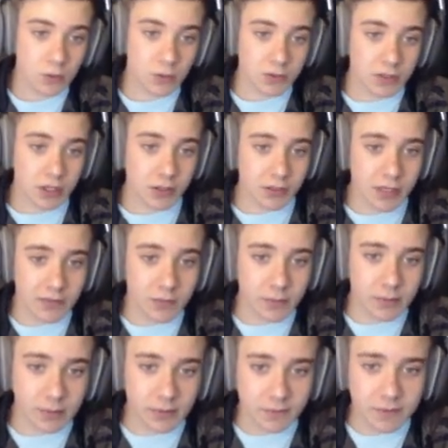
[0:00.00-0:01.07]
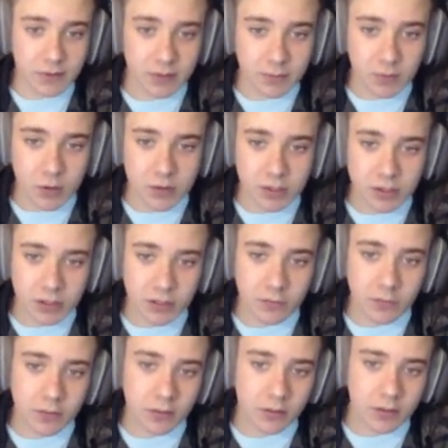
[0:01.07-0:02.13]
Would you rather never be able to feel emotion or
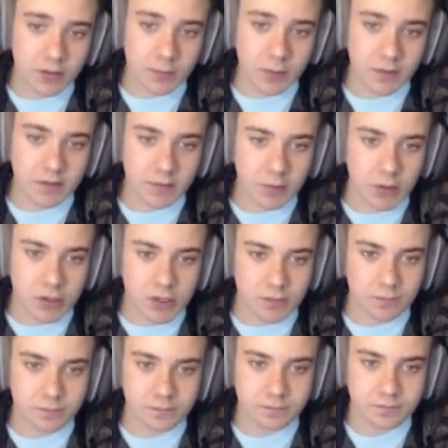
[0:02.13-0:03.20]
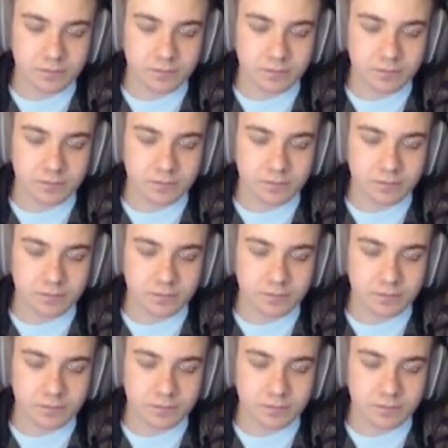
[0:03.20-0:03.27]
never be able to express emotion?